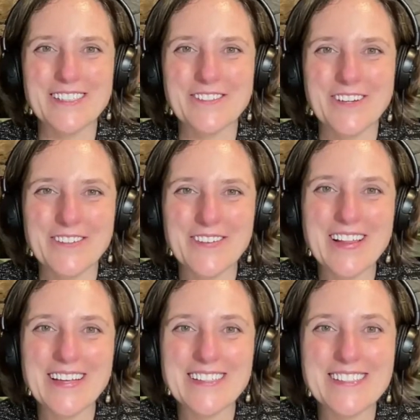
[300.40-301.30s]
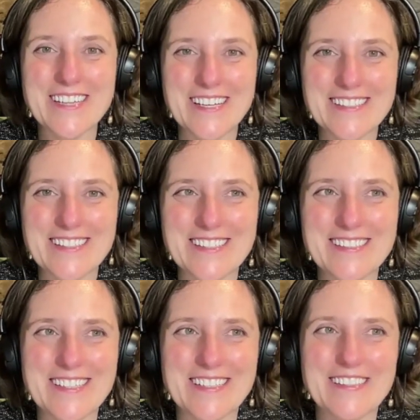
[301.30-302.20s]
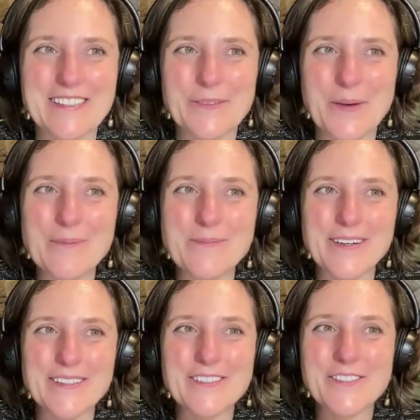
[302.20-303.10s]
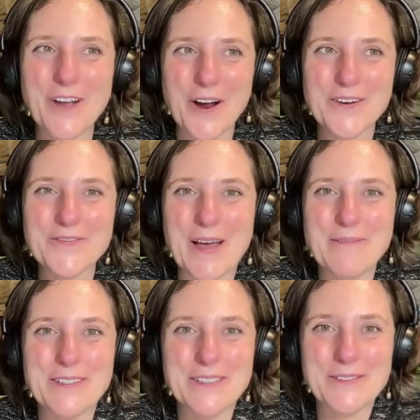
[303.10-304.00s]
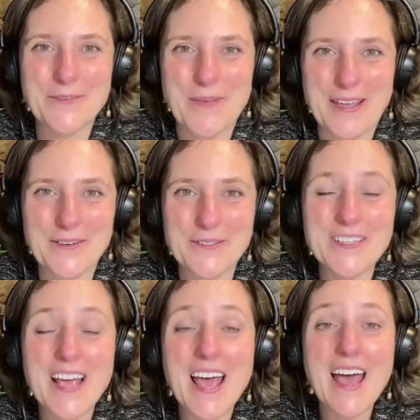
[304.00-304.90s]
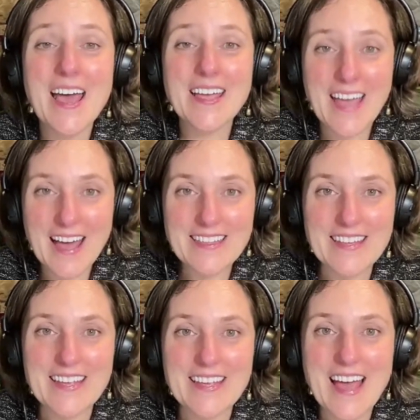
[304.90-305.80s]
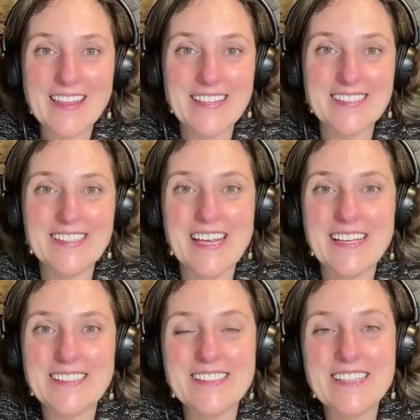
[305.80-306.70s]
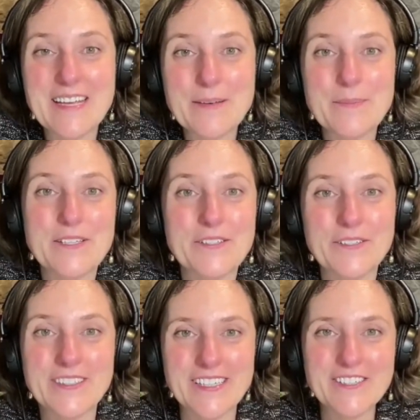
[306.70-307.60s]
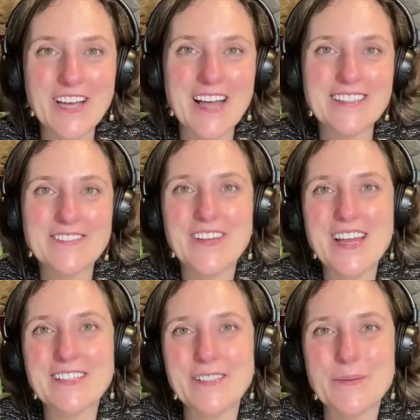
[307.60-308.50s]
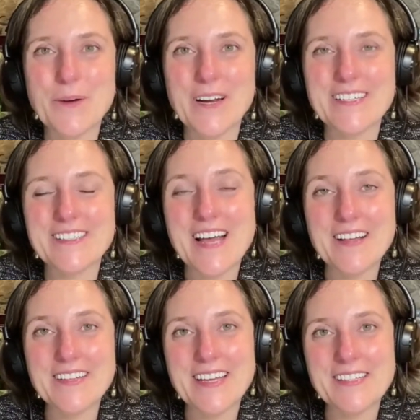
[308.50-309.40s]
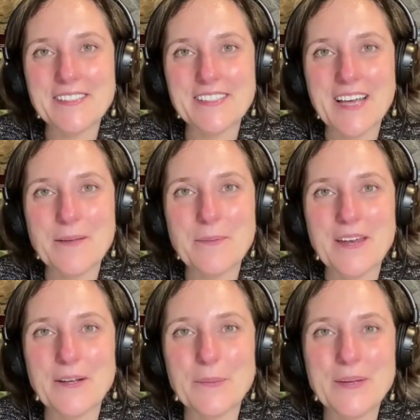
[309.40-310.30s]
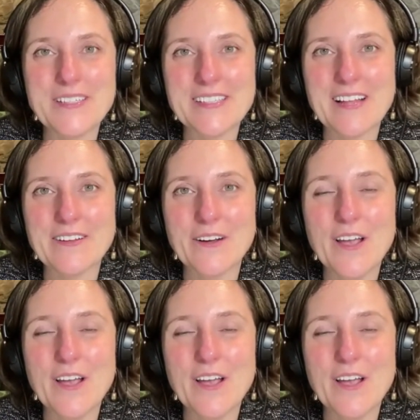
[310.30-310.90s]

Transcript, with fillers: truck relics jason the santee swapper char fabulous flamingos kathy kathy singz nick mr c chats vanessa brightest holidays the diabetic reseller